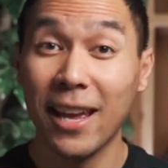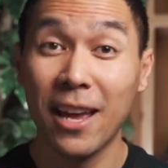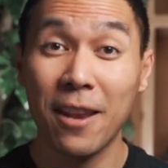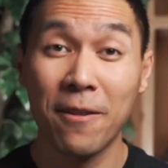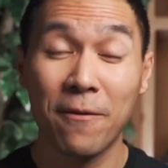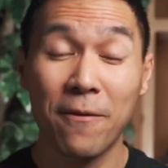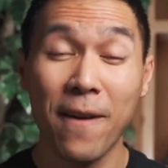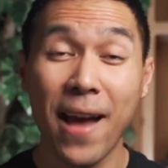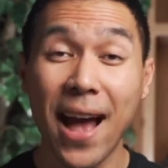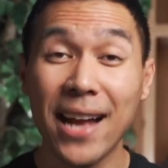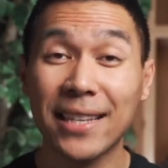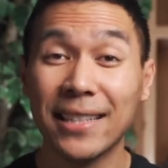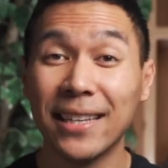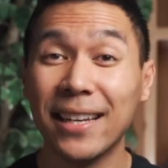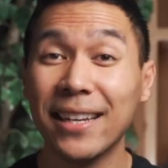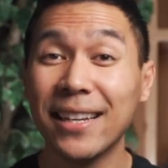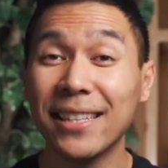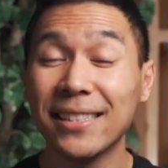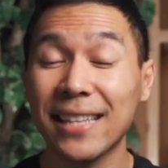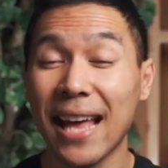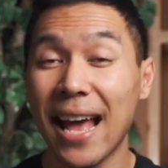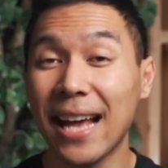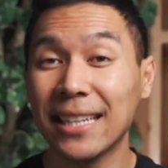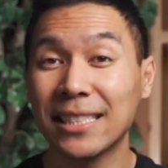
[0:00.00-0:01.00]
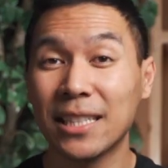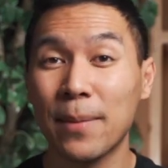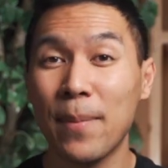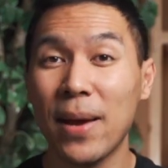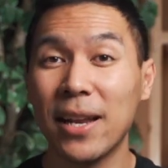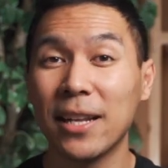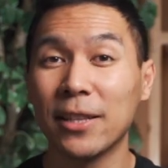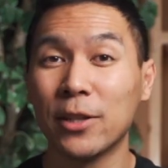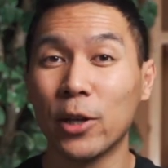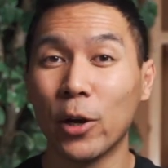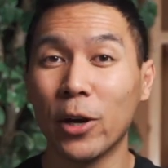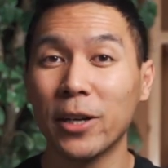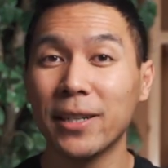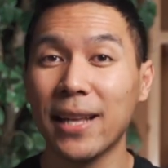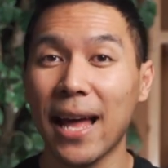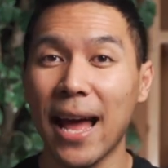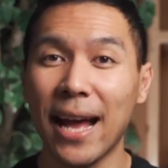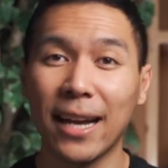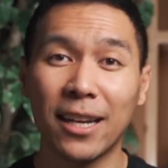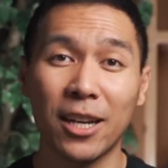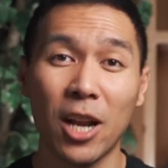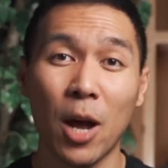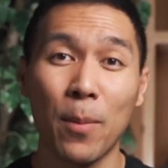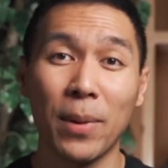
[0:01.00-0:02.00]
In fact, it is estimated during the
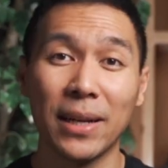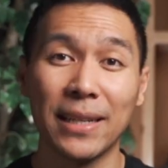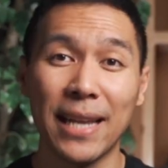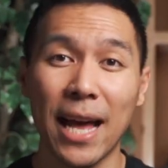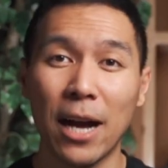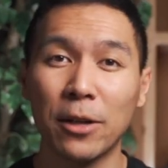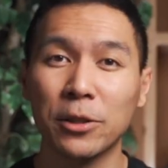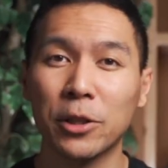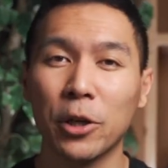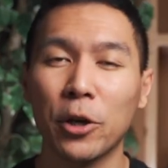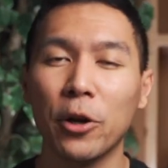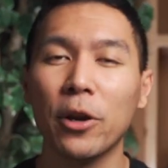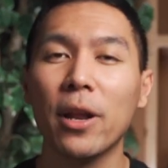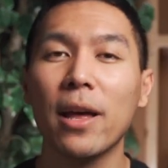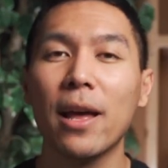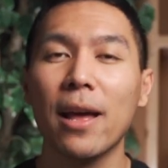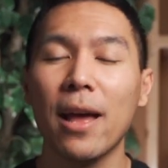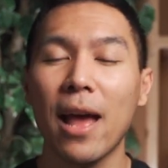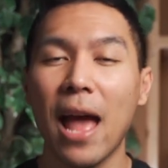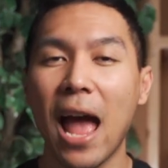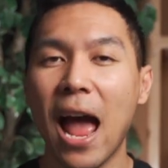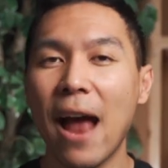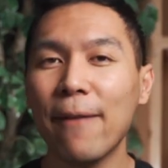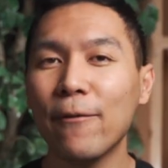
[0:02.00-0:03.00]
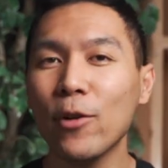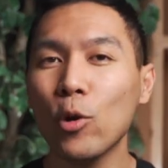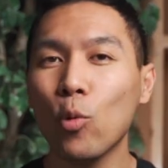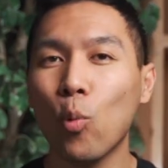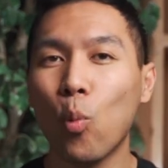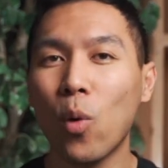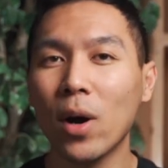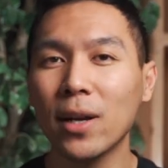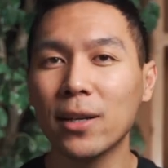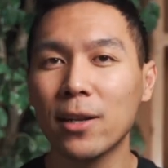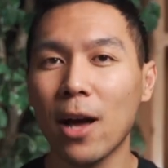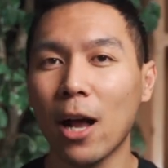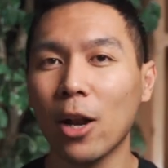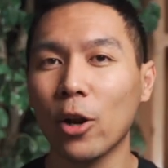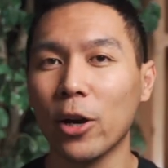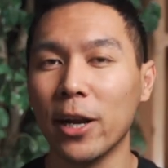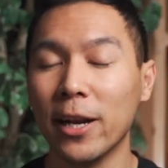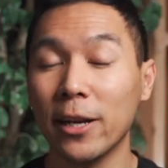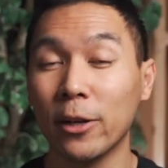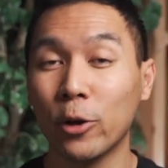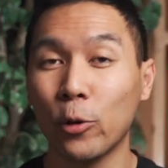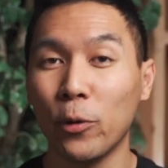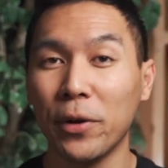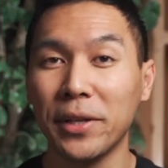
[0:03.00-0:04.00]
economic downturn, every $1
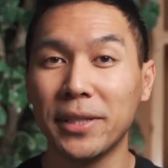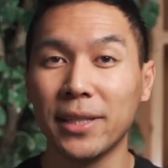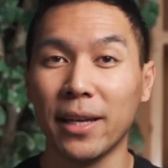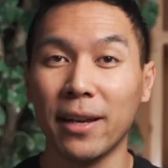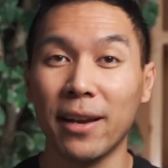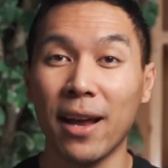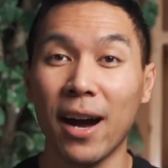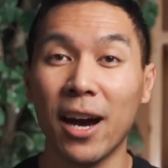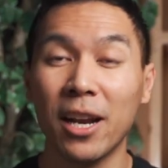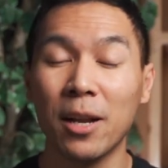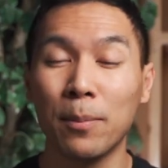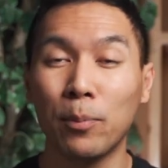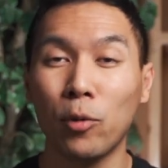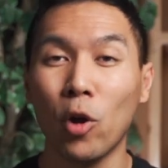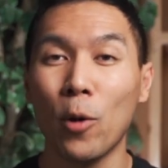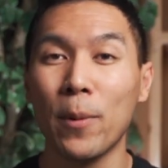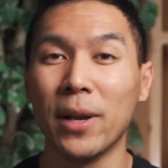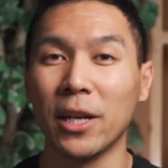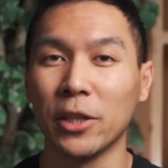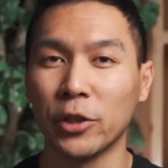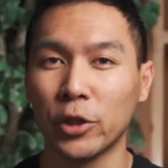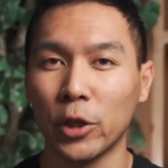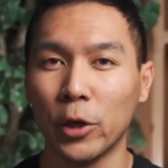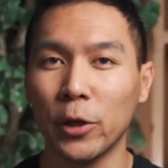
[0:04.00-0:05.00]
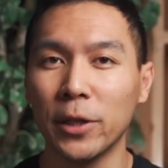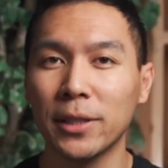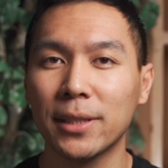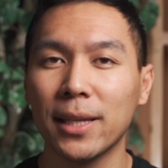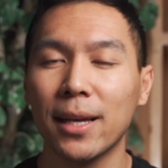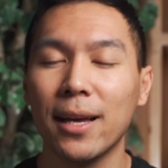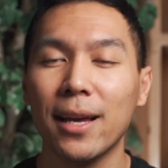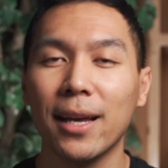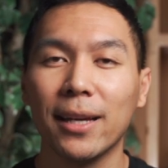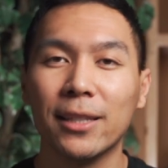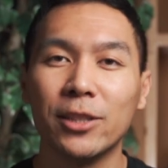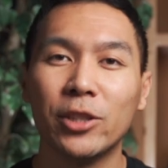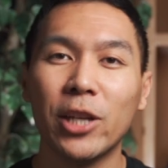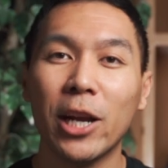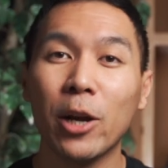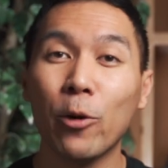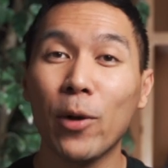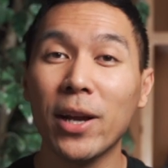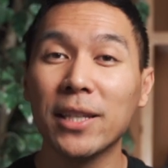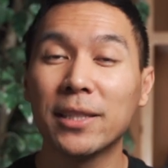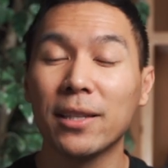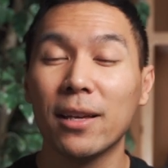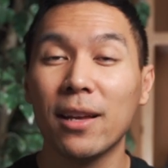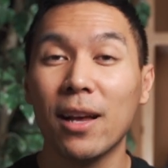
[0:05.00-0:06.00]
increase in unemployment insurance
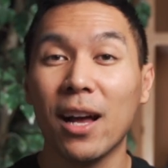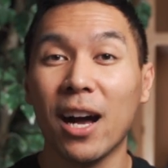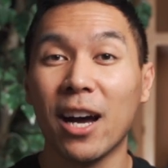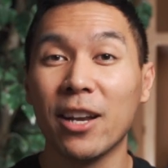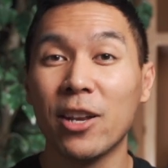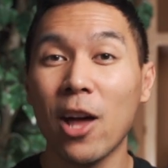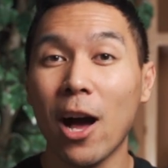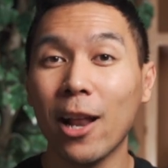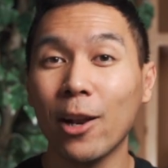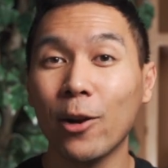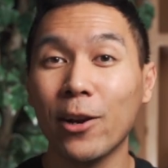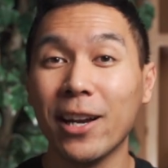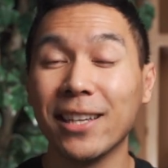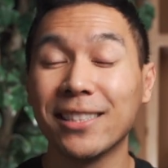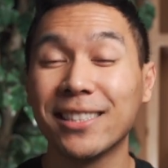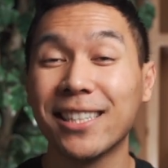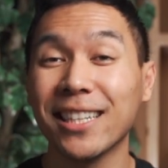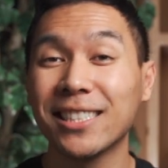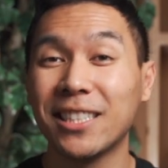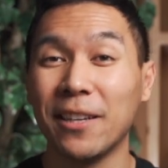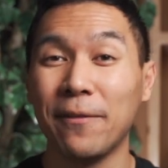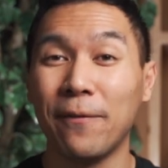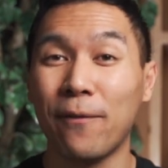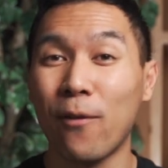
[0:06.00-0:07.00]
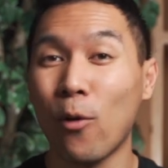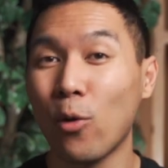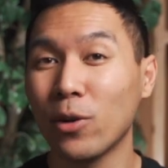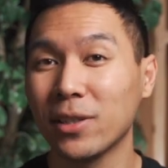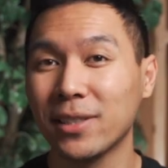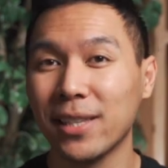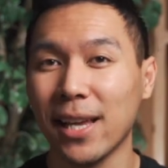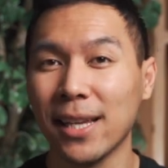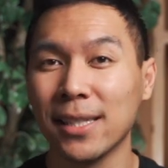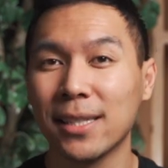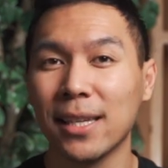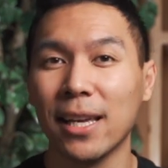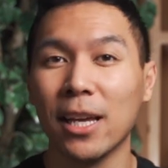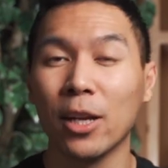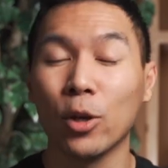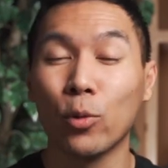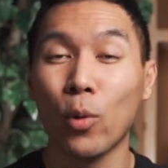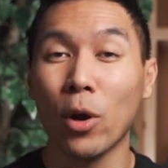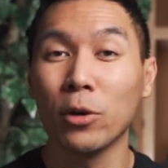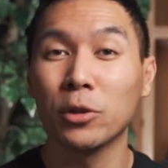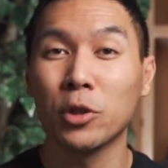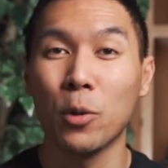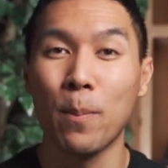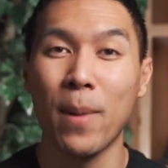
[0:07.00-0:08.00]
generates $1.64 in
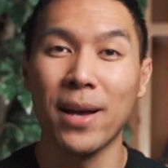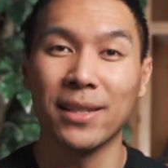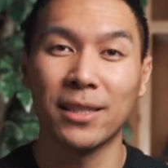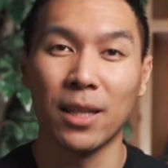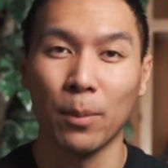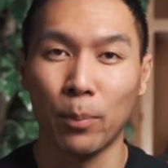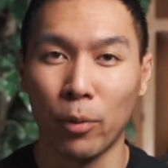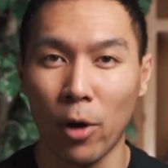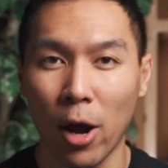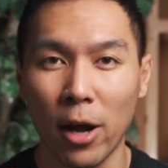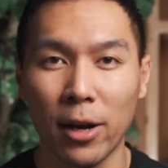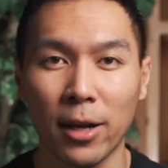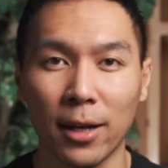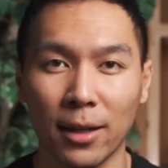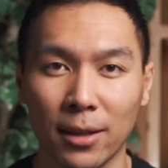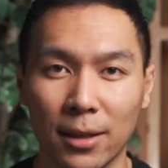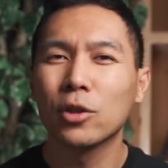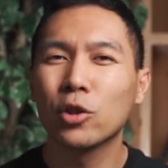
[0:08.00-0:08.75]
gross domestic product.